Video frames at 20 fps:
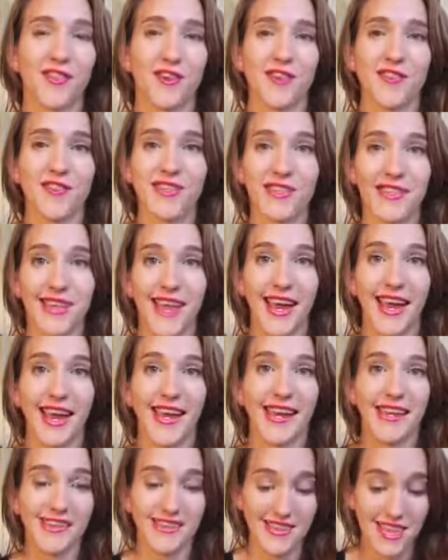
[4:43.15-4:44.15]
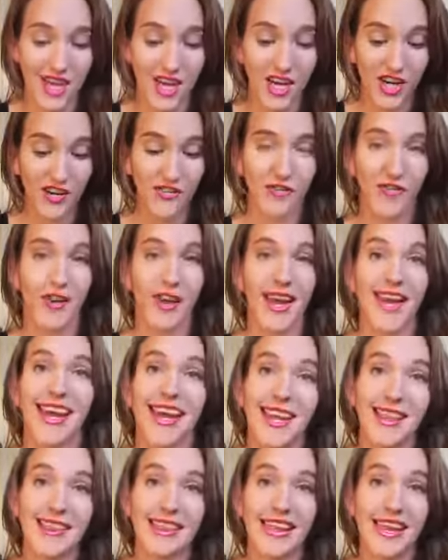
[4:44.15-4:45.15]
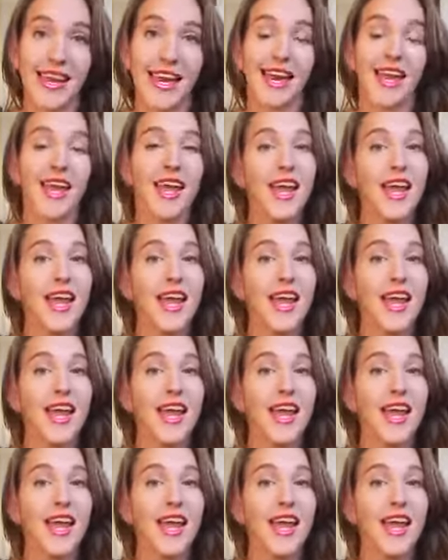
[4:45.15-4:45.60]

your skin. It's not good for anything.